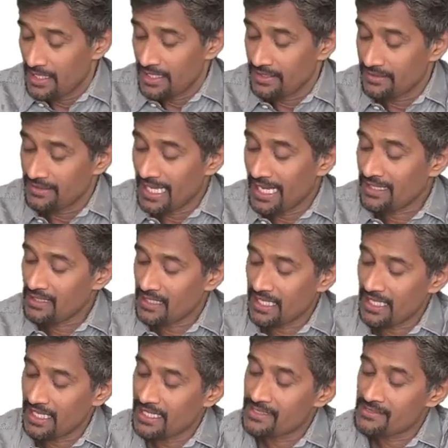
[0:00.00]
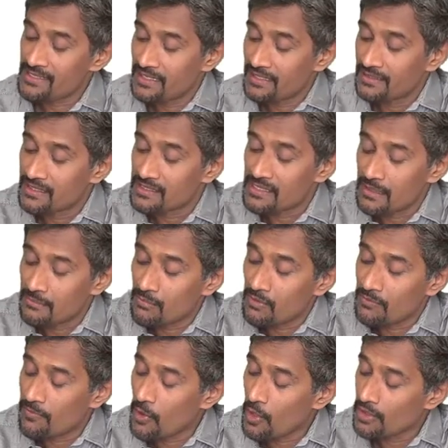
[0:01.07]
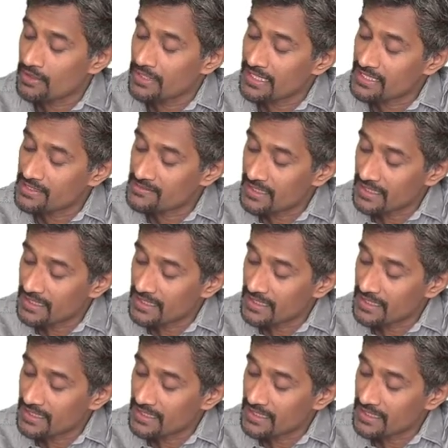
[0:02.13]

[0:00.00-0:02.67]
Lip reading: In that case, the sum of all these,